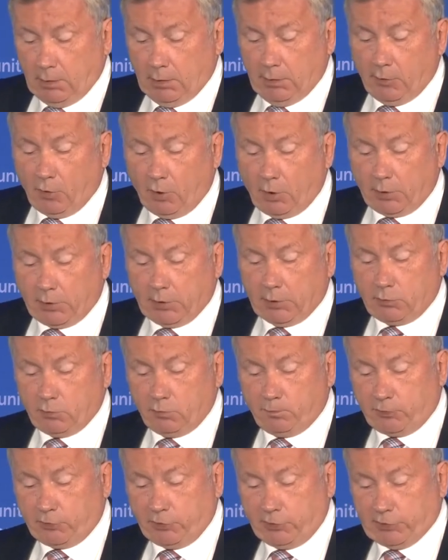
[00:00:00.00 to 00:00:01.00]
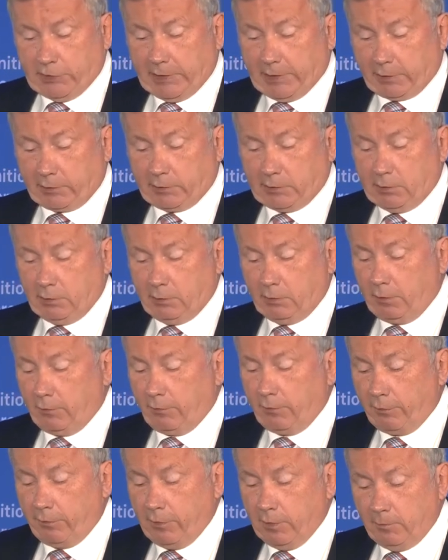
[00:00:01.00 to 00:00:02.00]
In order to protect
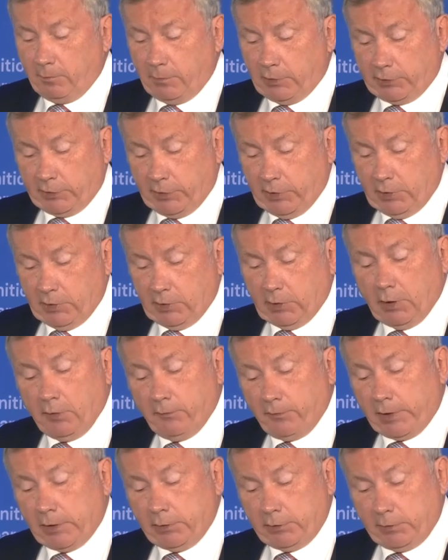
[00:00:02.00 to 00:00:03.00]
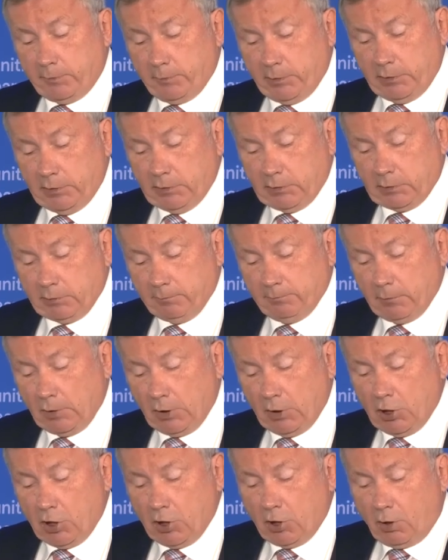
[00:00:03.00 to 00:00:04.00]
the marine environment,
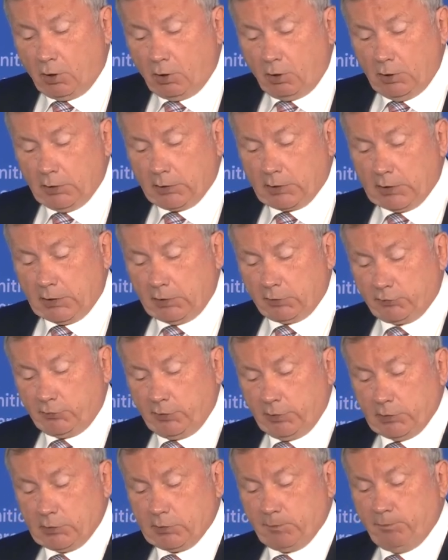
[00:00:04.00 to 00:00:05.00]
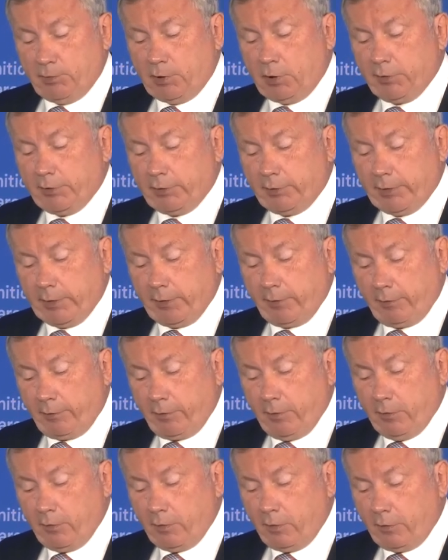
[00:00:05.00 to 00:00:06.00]
all countries
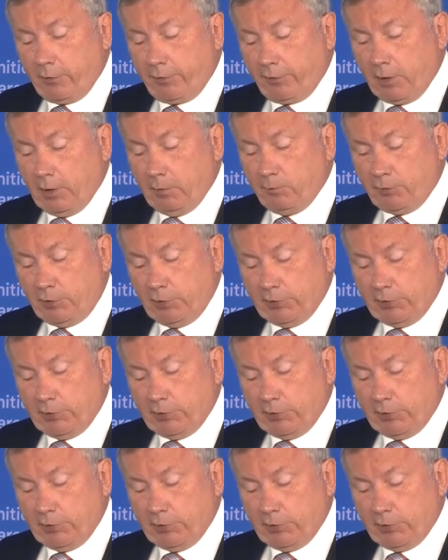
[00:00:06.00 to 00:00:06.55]
bordering the North and